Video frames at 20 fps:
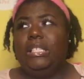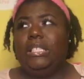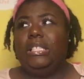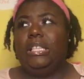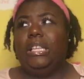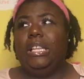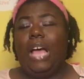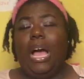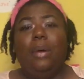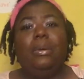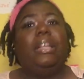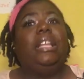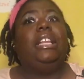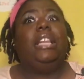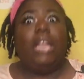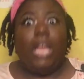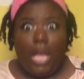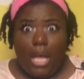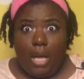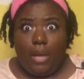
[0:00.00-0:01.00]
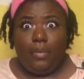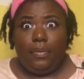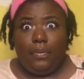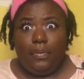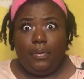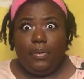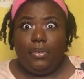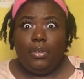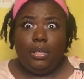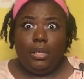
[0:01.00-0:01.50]
loud enough,
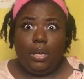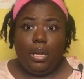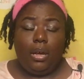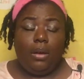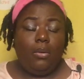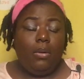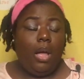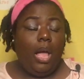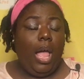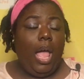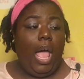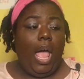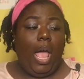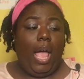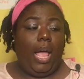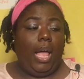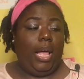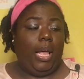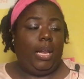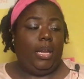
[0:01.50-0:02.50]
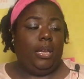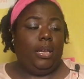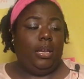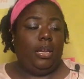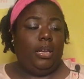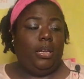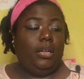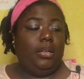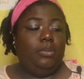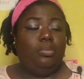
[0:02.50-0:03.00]
you know, and
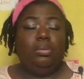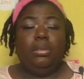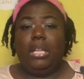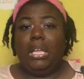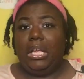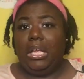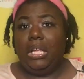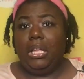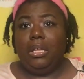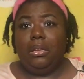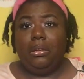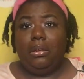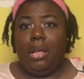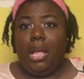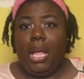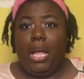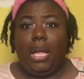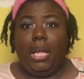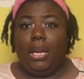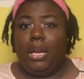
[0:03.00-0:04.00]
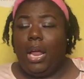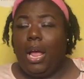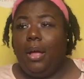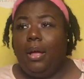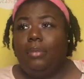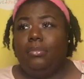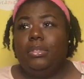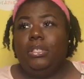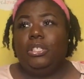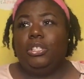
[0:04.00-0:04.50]
playing, and
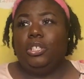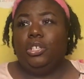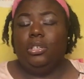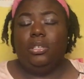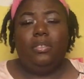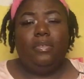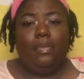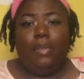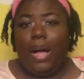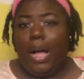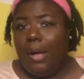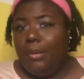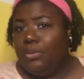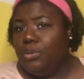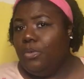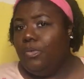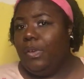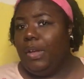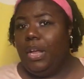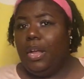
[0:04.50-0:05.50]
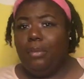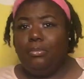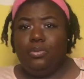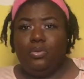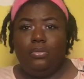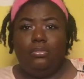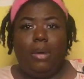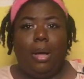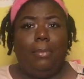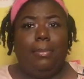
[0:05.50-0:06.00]
it's good vibes over here. I'm
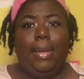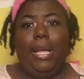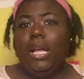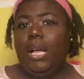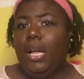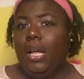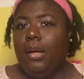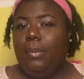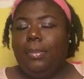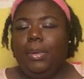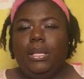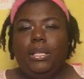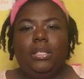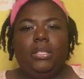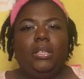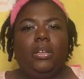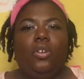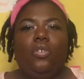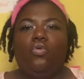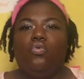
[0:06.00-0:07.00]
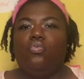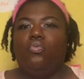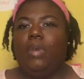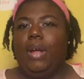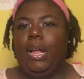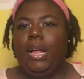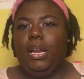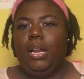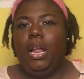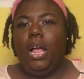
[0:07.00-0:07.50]
doing my makeup. It's
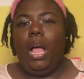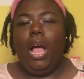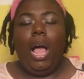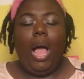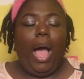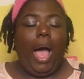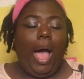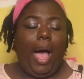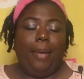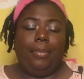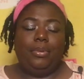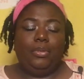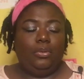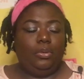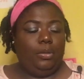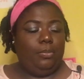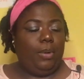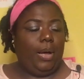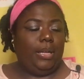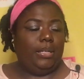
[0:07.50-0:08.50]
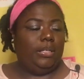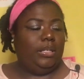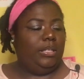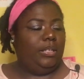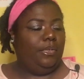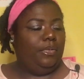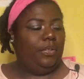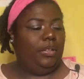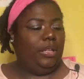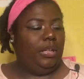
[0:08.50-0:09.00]
great. I absolutely
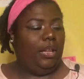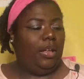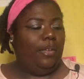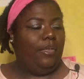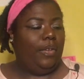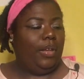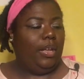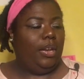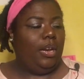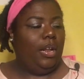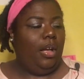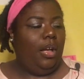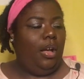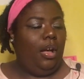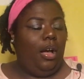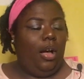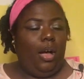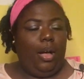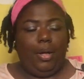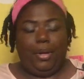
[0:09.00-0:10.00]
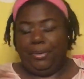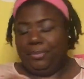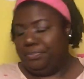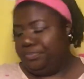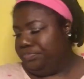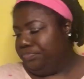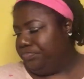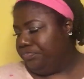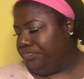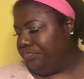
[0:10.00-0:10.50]
positively love it.
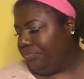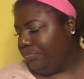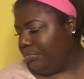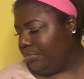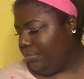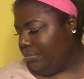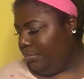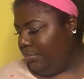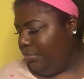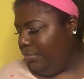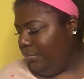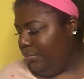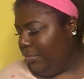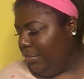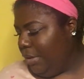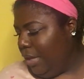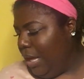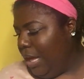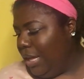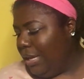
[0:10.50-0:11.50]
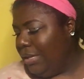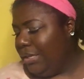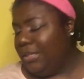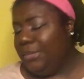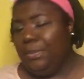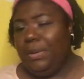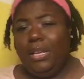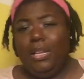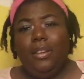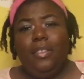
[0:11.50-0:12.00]
And
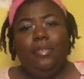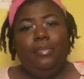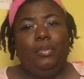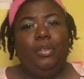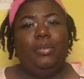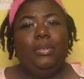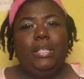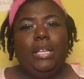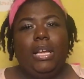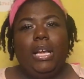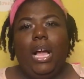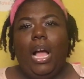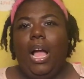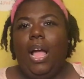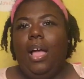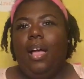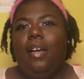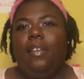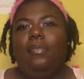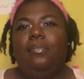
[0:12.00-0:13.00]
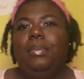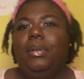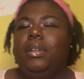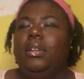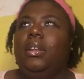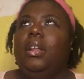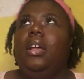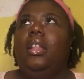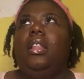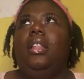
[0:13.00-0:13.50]
speaking of music, I have
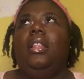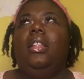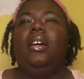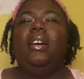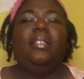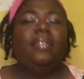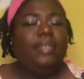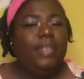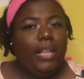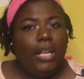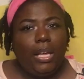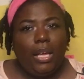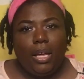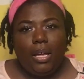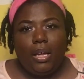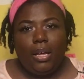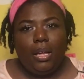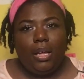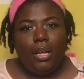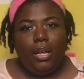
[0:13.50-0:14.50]
been loving